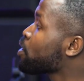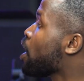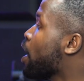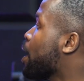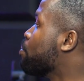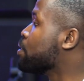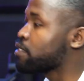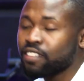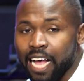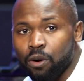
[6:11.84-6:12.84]
um,
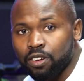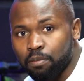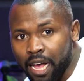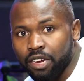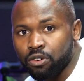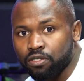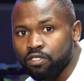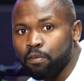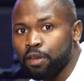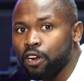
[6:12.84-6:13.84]
sound battles,
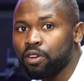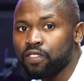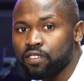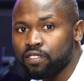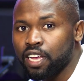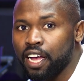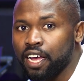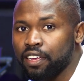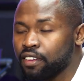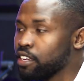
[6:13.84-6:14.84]
comparing this
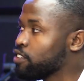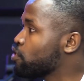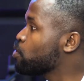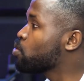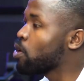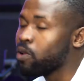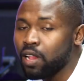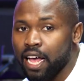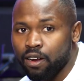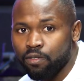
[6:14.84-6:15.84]
guy to a
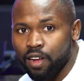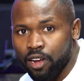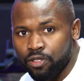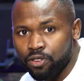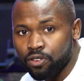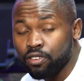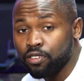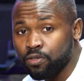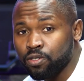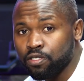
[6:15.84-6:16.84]
lot of other
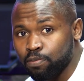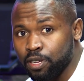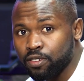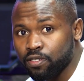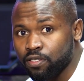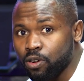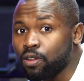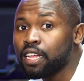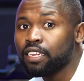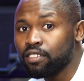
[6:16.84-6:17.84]
different speakers.
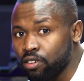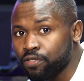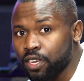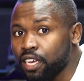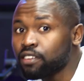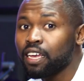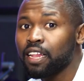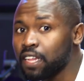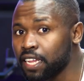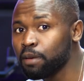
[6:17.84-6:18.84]
So don't forget,
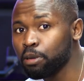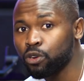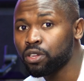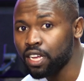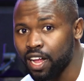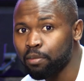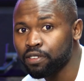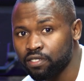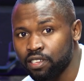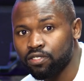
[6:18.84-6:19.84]
let me know in the
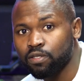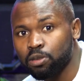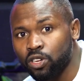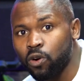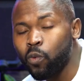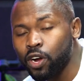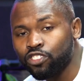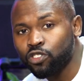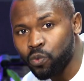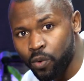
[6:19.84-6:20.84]
comment section below
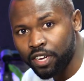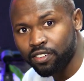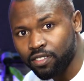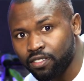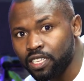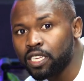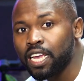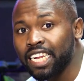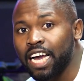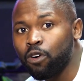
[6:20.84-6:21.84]
what you want to see,
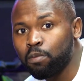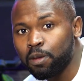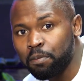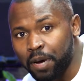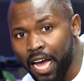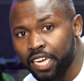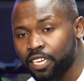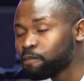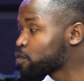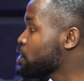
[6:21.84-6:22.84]
and I'll be
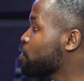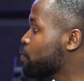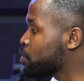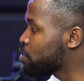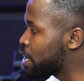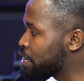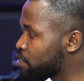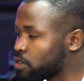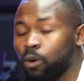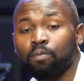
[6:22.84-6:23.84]
back for you
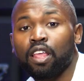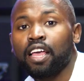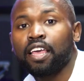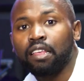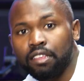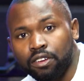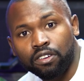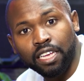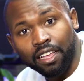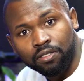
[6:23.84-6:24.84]
guys. So
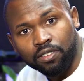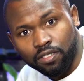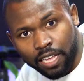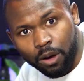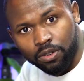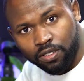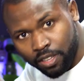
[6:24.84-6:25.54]
here is the sound